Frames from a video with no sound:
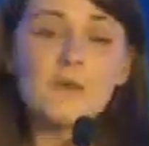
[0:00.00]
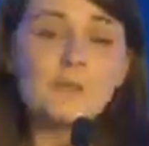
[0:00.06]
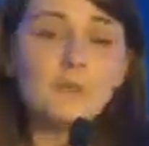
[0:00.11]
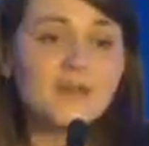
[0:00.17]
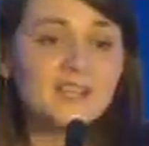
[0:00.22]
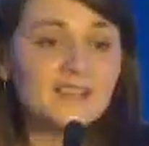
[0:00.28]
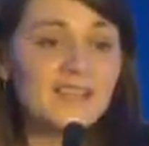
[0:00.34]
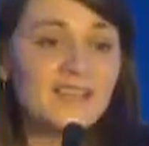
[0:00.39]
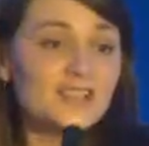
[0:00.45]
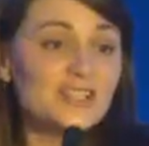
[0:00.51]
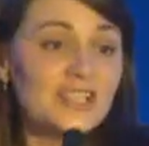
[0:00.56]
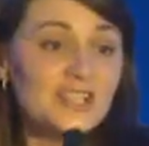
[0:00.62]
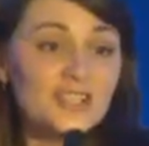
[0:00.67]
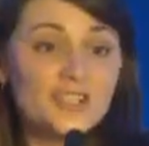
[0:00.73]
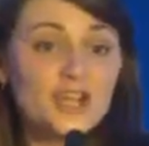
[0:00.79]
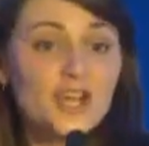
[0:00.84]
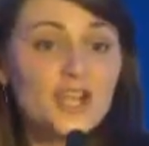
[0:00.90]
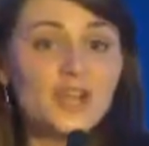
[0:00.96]
But it's actually
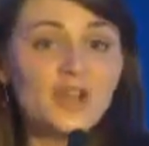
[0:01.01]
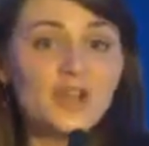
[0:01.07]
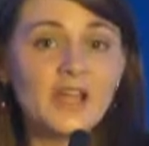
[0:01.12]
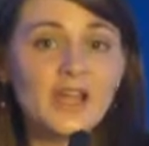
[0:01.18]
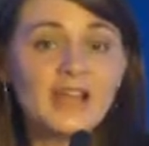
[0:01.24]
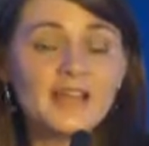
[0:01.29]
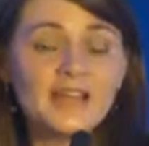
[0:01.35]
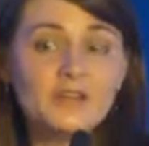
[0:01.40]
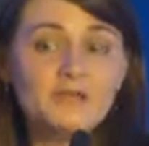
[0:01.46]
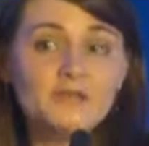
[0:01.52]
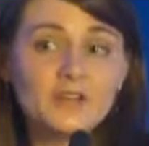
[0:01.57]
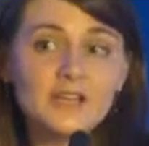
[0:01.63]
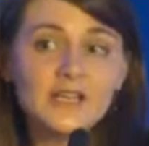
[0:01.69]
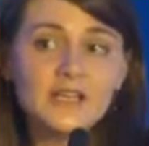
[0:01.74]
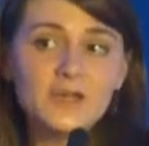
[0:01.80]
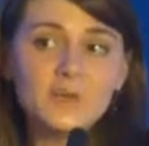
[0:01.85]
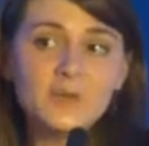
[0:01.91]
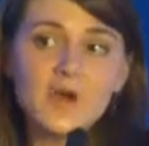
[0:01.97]
true, and it
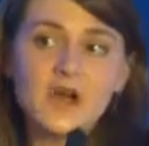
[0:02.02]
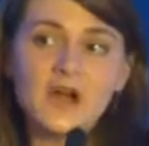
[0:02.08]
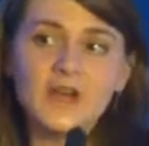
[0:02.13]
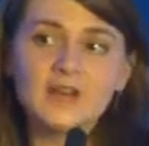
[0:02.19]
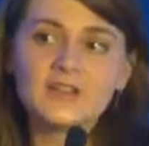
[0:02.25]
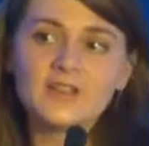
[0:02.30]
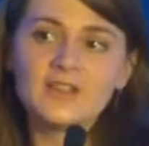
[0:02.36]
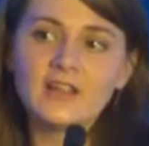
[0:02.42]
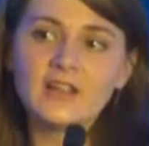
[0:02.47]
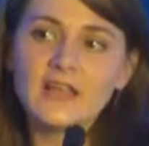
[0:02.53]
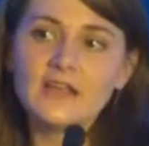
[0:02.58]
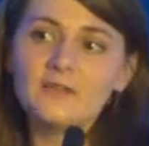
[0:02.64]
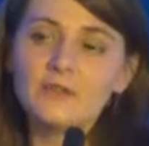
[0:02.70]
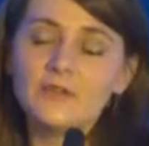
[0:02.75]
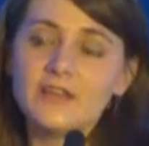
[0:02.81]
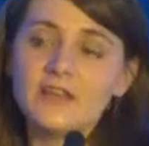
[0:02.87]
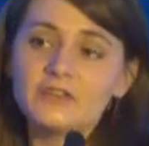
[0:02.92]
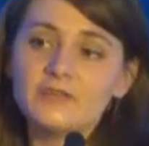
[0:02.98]
really worked to the
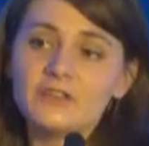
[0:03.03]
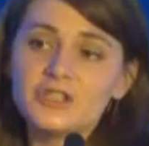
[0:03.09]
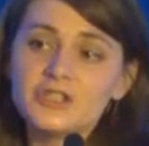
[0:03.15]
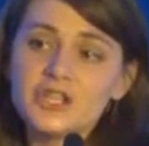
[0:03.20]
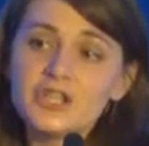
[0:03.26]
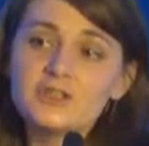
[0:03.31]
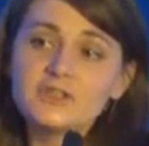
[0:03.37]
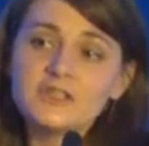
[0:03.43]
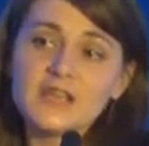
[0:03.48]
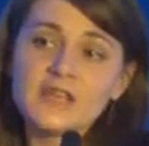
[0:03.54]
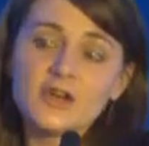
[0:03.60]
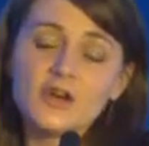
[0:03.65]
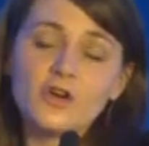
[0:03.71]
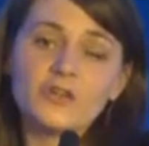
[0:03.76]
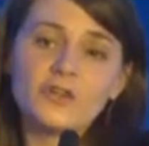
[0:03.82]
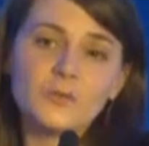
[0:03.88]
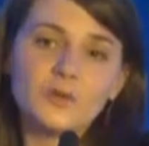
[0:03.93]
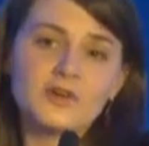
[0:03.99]
level that it reduced their
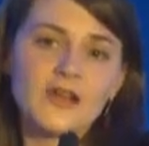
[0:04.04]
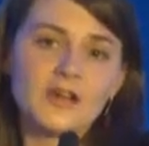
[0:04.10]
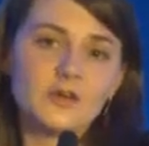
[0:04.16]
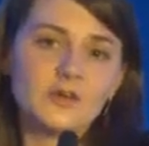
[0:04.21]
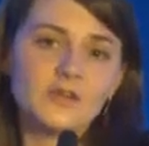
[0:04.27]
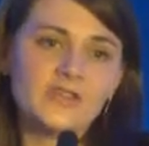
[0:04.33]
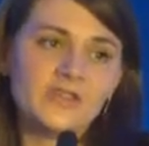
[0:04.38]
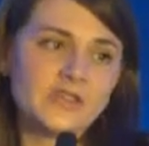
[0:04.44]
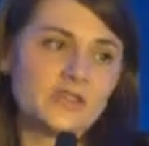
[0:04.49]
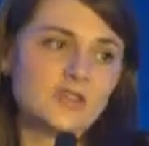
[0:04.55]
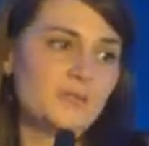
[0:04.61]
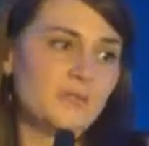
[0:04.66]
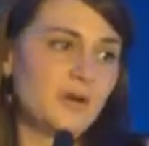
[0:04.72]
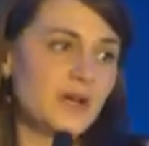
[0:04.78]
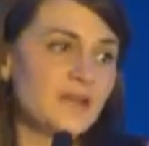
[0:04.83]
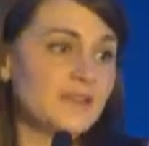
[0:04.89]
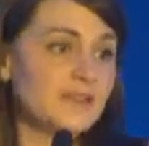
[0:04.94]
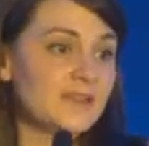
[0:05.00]
cost per acquisition
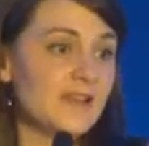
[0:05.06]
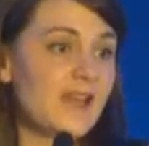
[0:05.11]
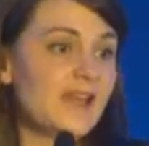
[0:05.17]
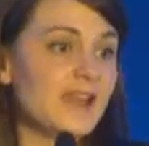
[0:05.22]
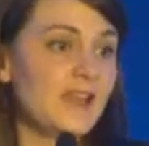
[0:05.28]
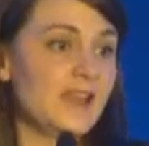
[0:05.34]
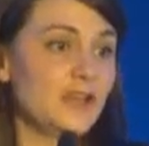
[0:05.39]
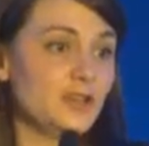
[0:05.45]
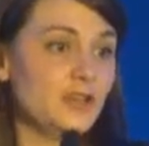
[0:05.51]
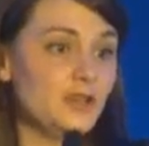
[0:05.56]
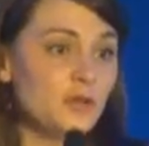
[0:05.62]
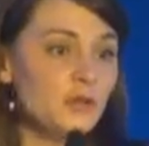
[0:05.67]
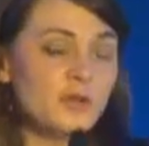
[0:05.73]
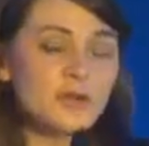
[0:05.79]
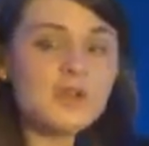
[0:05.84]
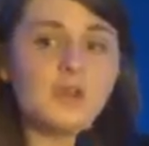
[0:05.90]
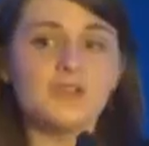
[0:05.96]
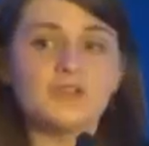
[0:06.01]
by saying you
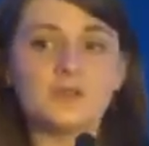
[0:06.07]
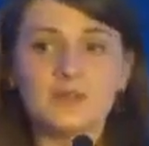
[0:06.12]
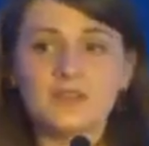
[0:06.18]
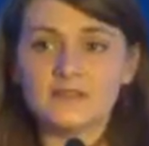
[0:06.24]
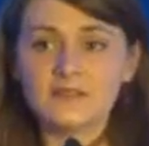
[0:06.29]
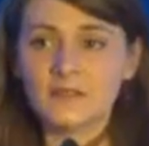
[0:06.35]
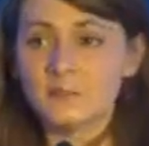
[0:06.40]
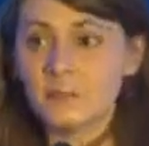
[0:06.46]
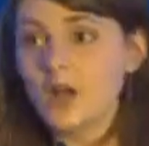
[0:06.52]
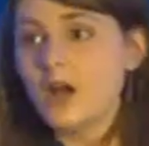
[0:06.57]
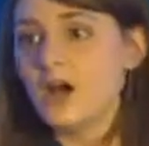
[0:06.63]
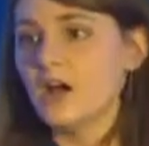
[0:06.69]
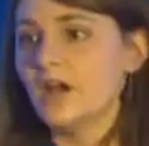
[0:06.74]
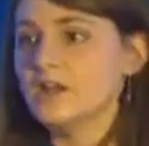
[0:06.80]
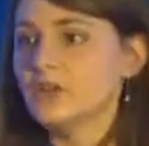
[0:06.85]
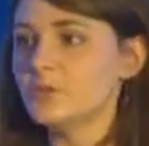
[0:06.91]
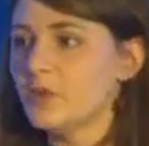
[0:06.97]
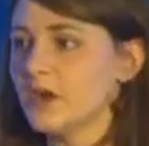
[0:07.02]
are going to be
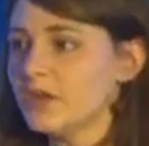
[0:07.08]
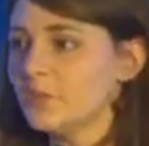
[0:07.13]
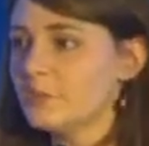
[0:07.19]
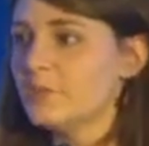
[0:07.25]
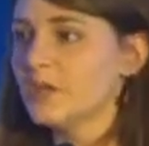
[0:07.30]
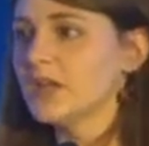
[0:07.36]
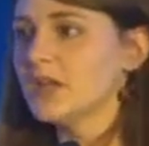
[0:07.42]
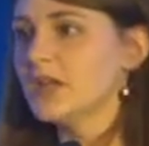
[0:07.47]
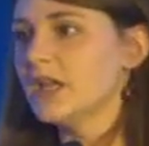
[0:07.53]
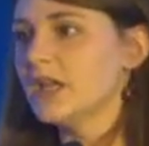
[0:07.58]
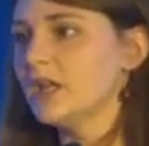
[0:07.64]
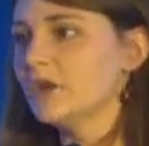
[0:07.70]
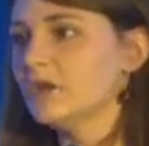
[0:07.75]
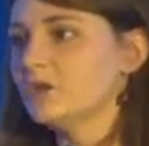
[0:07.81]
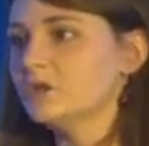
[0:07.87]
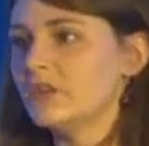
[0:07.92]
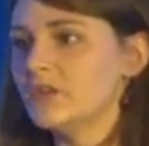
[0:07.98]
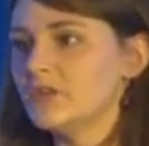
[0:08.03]
supplied by the Biggin
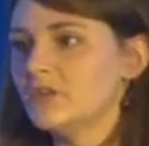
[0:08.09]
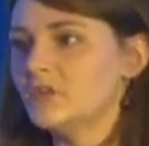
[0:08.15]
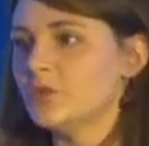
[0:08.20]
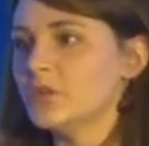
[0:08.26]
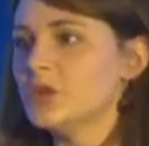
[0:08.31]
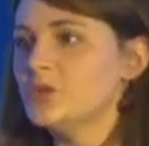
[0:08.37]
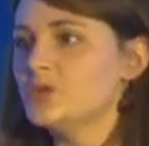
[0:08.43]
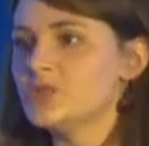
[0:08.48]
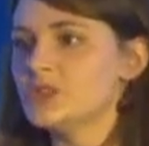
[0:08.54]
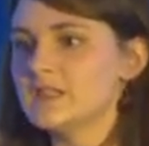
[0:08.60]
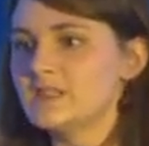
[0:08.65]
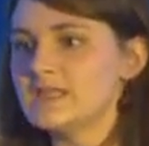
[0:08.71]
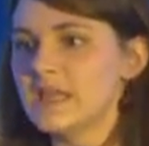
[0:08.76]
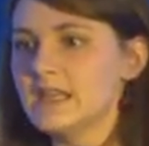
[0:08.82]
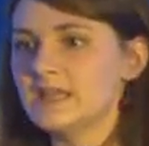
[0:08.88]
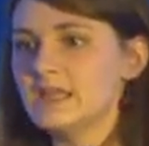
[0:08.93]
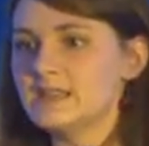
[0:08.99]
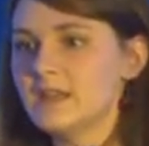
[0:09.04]
Hill distribution
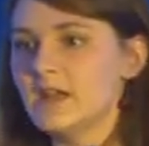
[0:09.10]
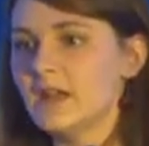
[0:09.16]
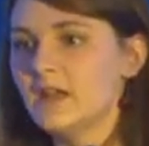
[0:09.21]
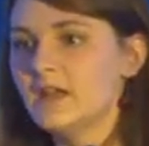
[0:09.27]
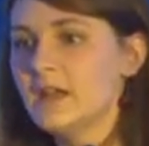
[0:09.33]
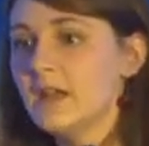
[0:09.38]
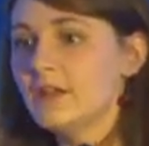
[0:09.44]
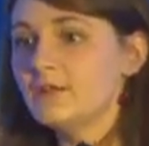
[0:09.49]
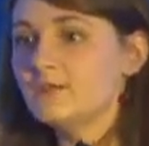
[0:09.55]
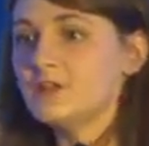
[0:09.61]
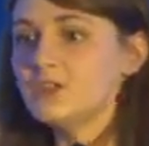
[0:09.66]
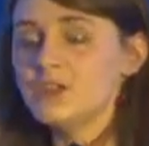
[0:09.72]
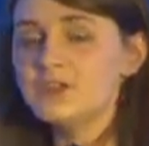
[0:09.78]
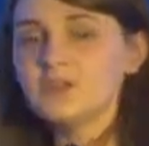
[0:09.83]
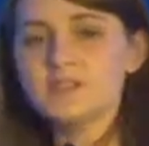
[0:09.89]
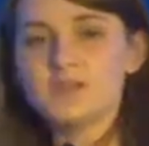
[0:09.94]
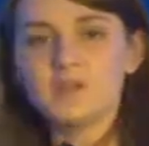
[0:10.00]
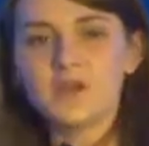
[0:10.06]
centre,
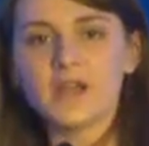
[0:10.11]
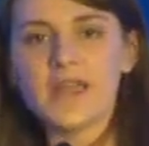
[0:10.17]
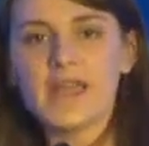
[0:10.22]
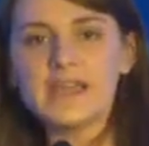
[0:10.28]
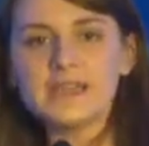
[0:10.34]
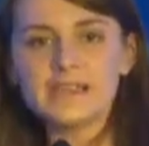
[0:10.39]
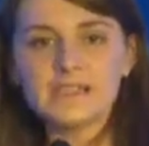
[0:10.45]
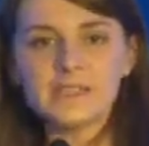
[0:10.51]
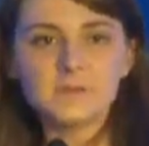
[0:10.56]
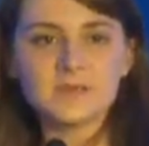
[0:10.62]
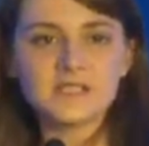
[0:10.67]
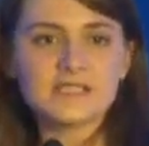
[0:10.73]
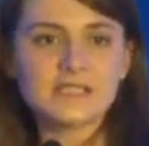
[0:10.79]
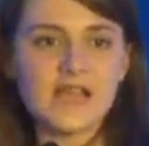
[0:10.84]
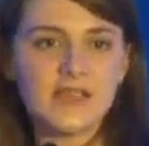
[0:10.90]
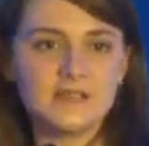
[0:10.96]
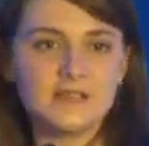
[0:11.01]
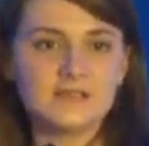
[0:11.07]
reduced it by
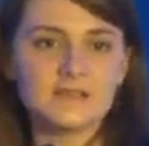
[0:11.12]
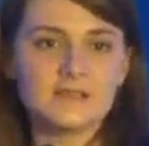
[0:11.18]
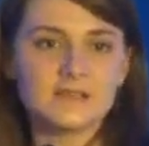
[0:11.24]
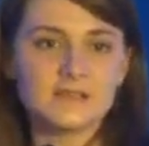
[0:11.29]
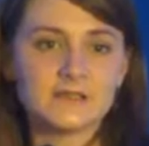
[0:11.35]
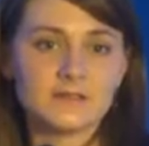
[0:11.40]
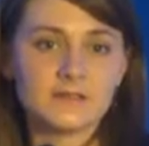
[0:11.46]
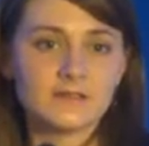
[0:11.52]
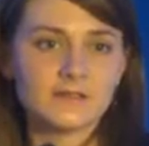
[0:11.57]
80%.